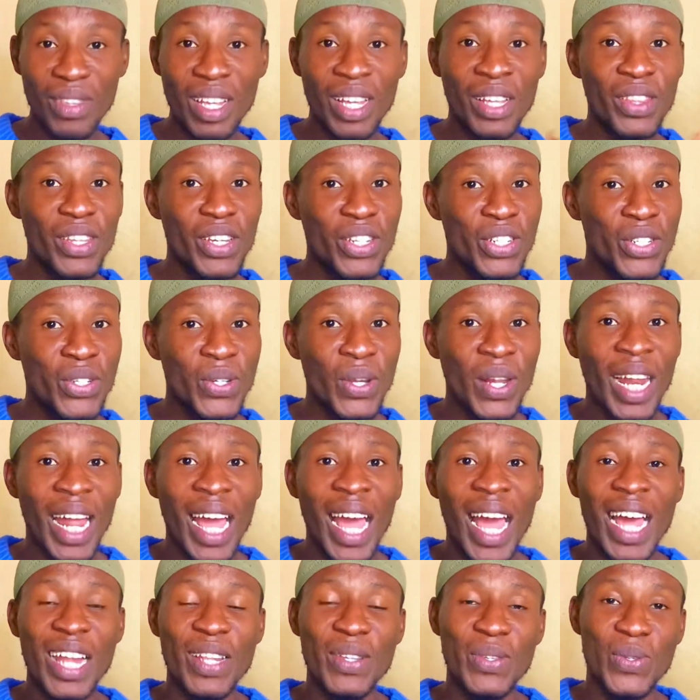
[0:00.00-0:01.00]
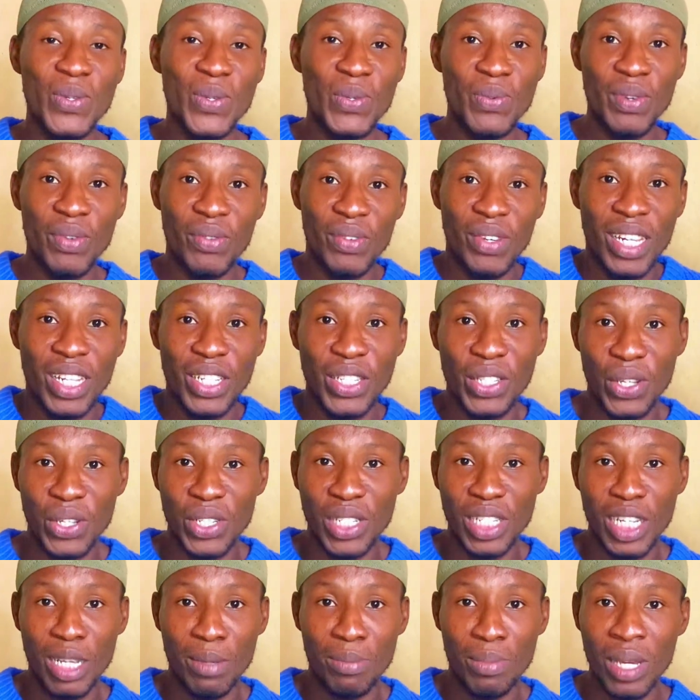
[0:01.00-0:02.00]
the Shola and Zuri
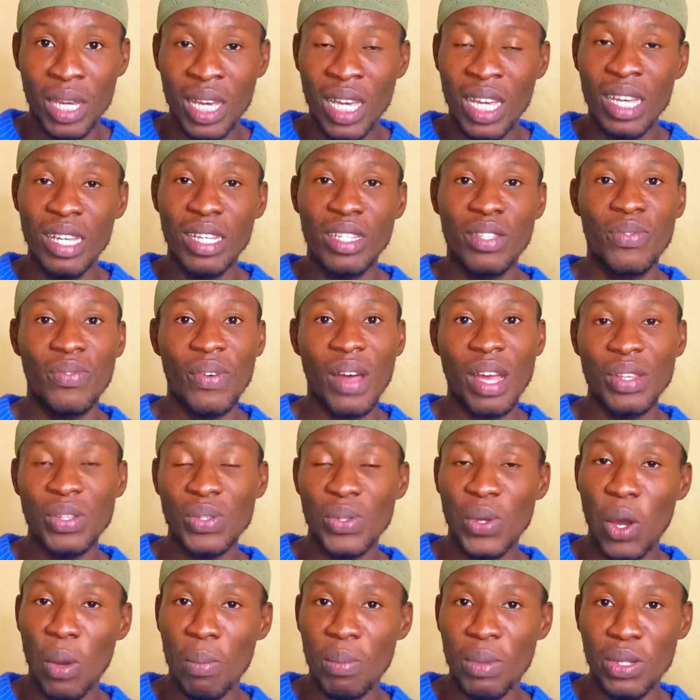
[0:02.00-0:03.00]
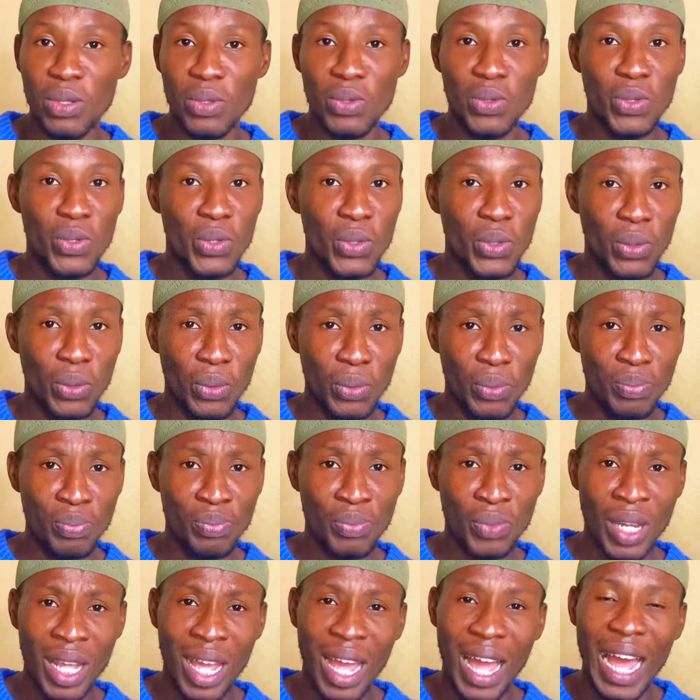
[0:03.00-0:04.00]
relationship is fast coming to
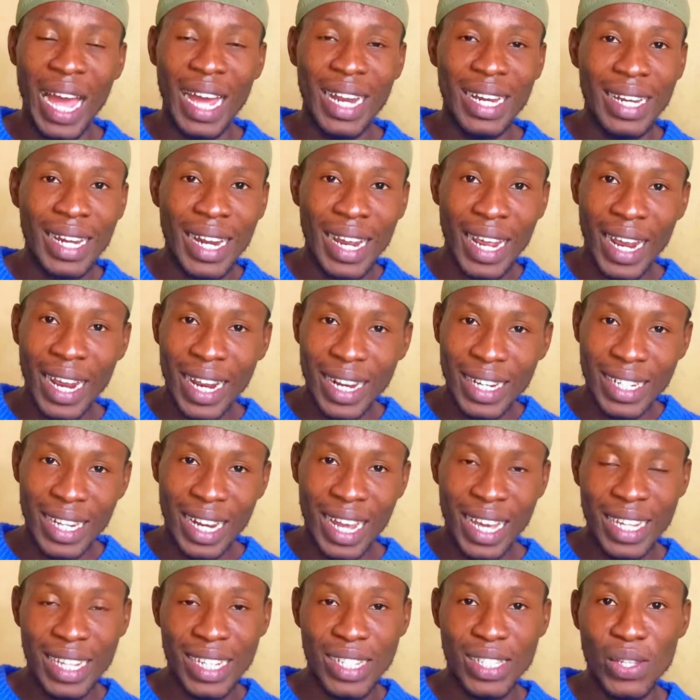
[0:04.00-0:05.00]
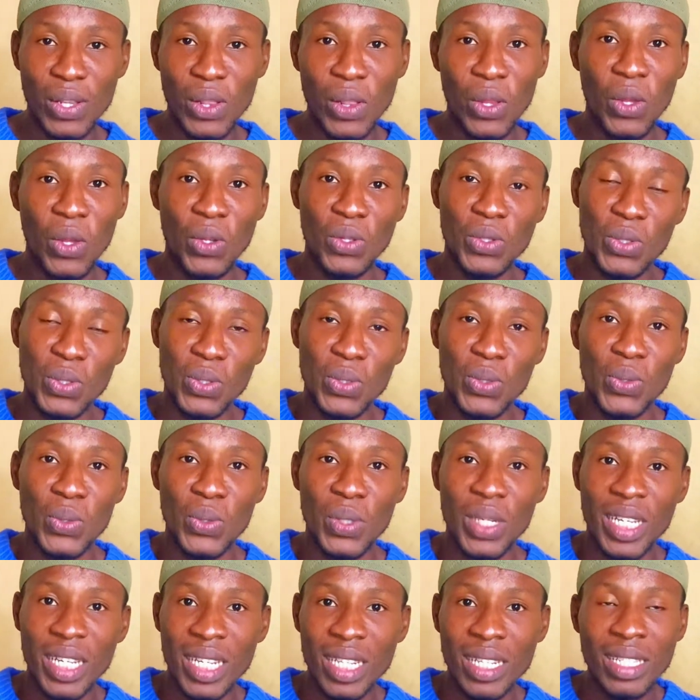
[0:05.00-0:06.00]
an end. Like there's a lot to
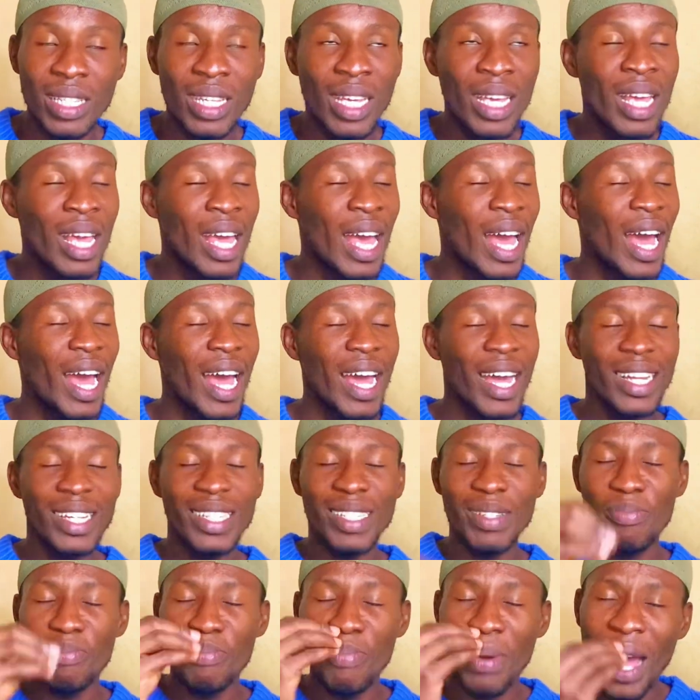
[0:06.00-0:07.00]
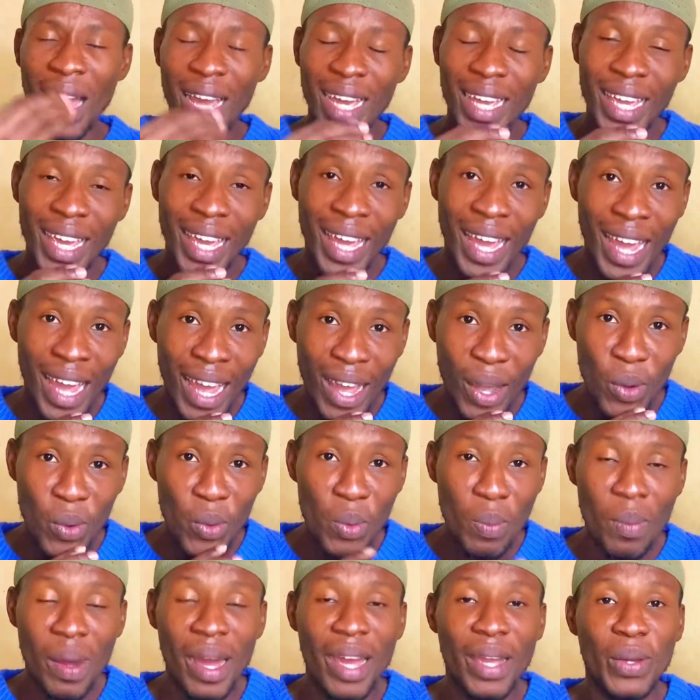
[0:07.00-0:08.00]
it. And Banke, oh
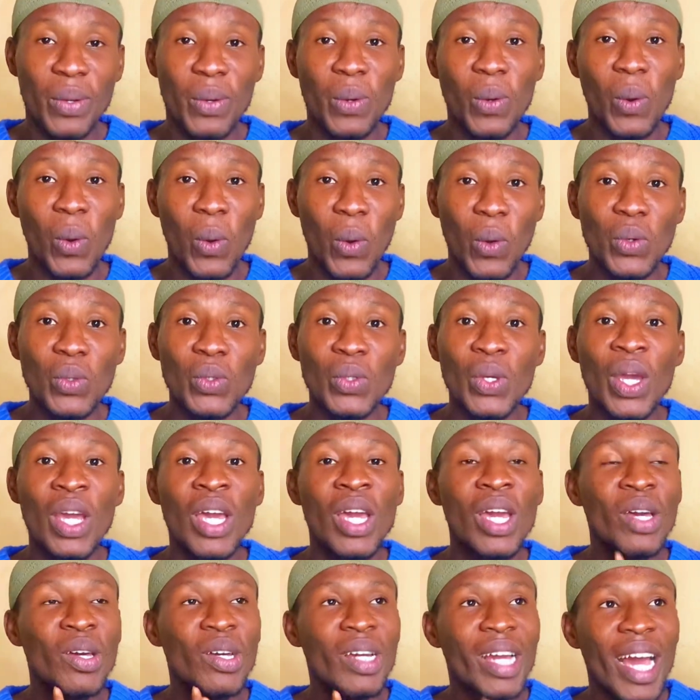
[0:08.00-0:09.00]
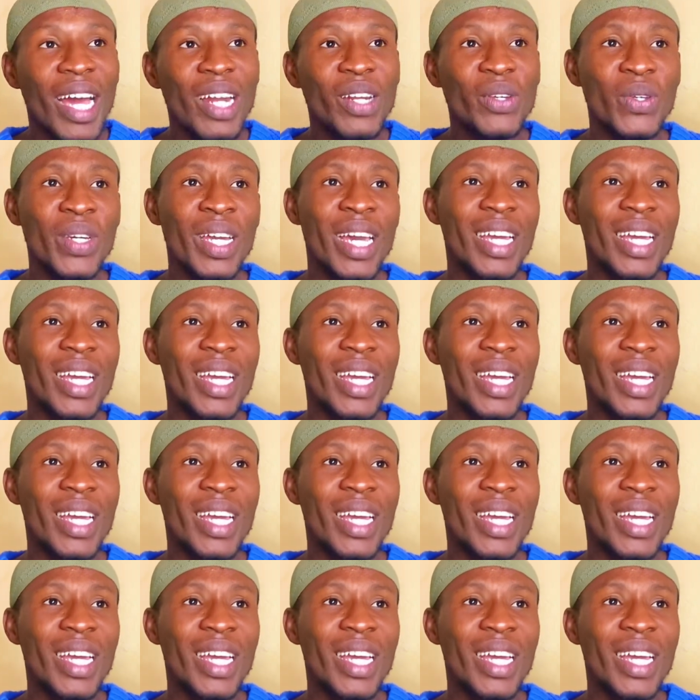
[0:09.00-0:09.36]
my god, can you